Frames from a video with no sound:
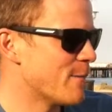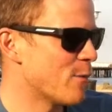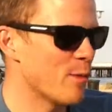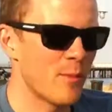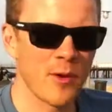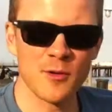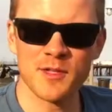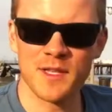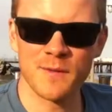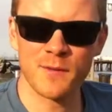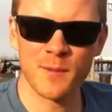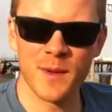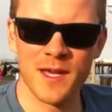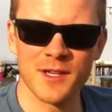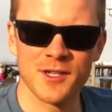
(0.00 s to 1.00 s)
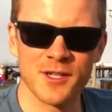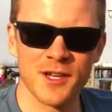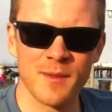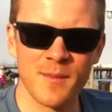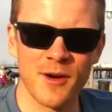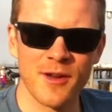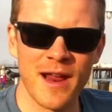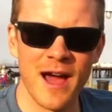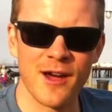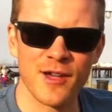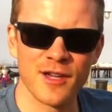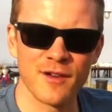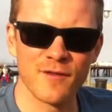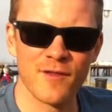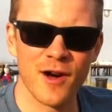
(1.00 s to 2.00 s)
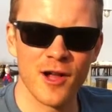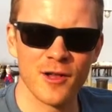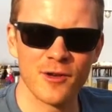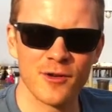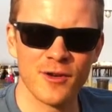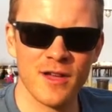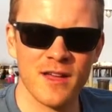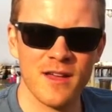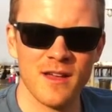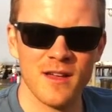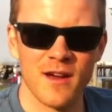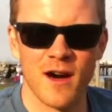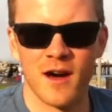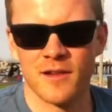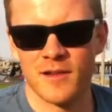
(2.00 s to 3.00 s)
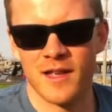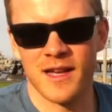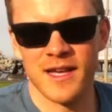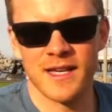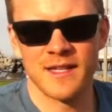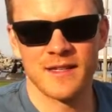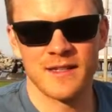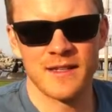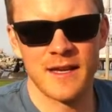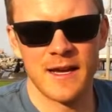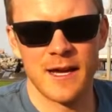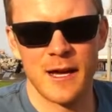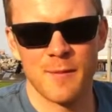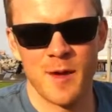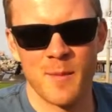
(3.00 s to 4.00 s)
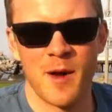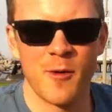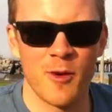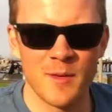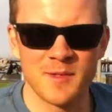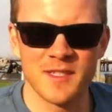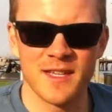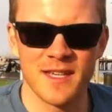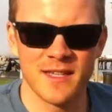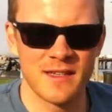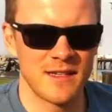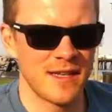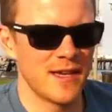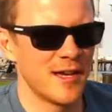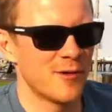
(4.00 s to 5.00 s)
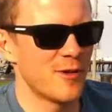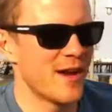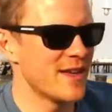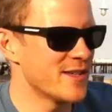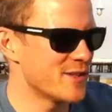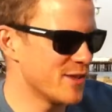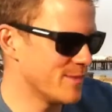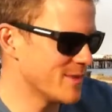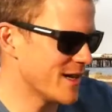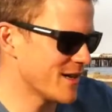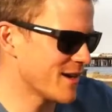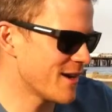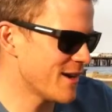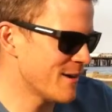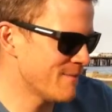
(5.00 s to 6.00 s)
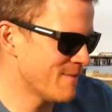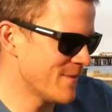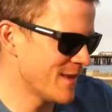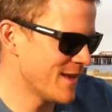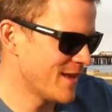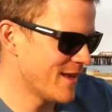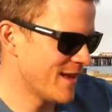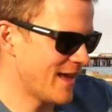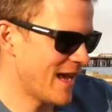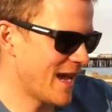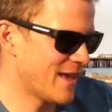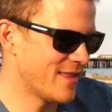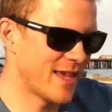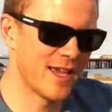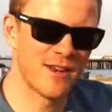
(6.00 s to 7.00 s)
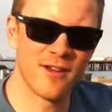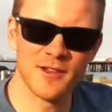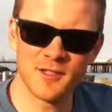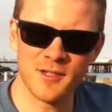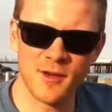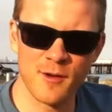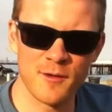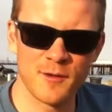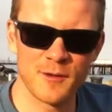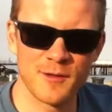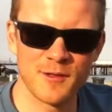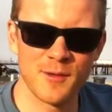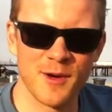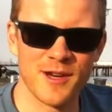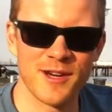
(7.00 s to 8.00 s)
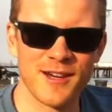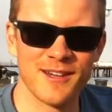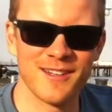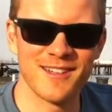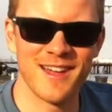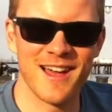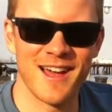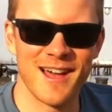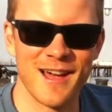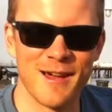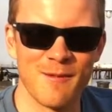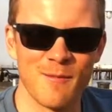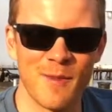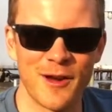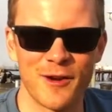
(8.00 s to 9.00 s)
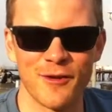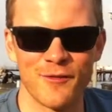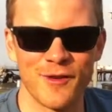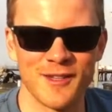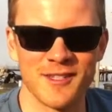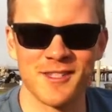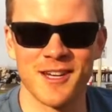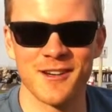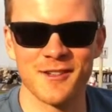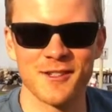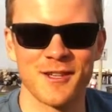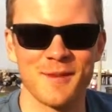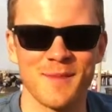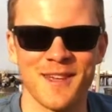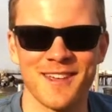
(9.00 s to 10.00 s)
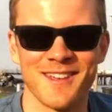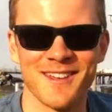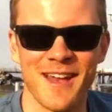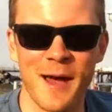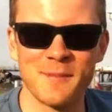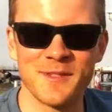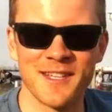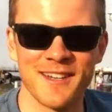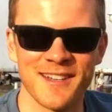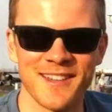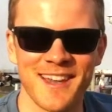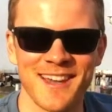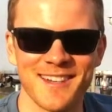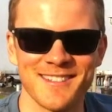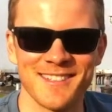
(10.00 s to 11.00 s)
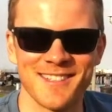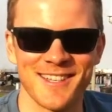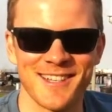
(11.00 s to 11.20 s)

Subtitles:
We'll post information about how you can follow online at my website, ryanstream.com, and then also through Twitter. My girlfriend Sarah is going to be updating that